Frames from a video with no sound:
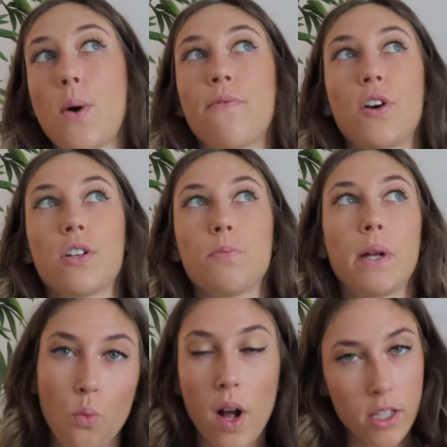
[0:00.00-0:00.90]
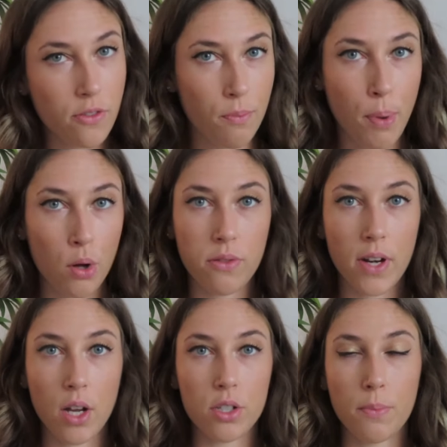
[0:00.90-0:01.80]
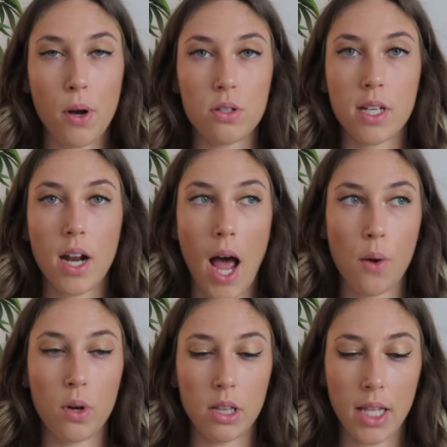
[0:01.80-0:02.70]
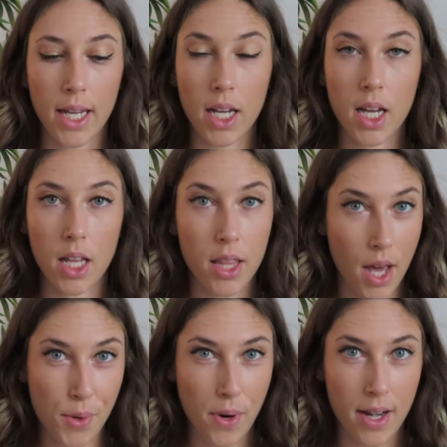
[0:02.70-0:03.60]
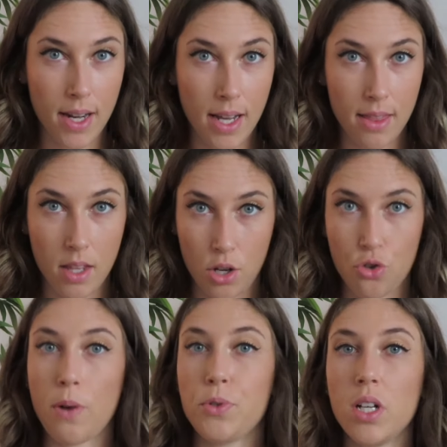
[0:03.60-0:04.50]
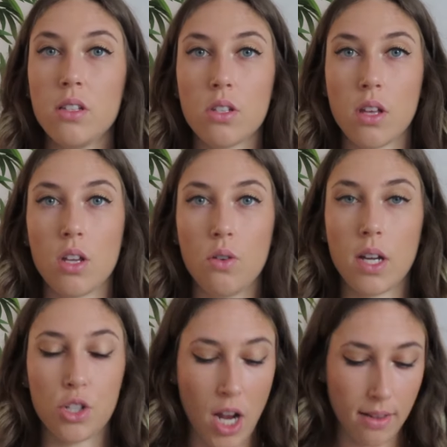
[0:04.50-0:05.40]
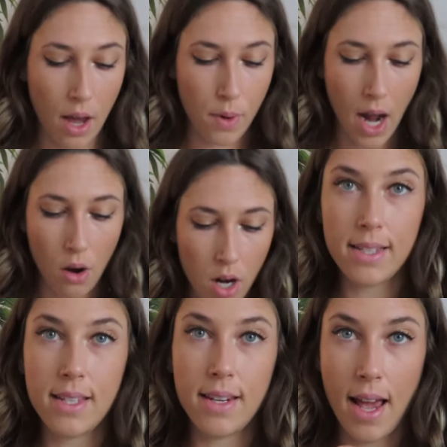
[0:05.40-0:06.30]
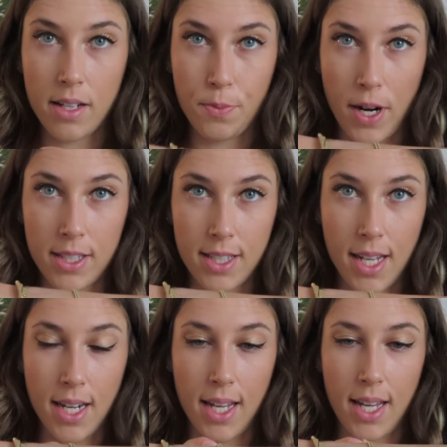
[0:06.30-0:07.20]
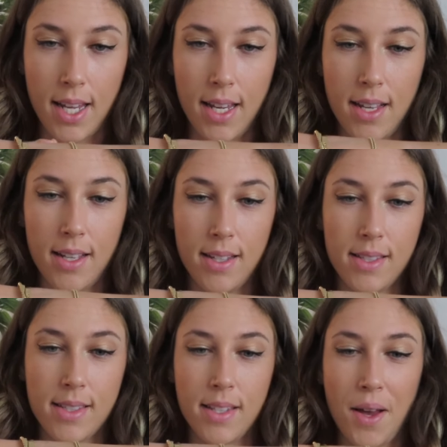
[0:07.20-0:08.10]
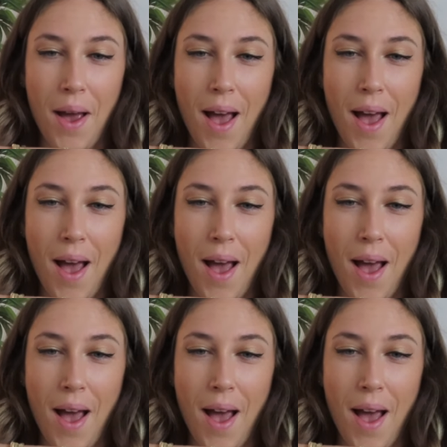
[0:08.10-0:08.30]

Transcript: go up first, but once both videos are posted, I will link the other one in the description so that you can check that one out. This next bracelet is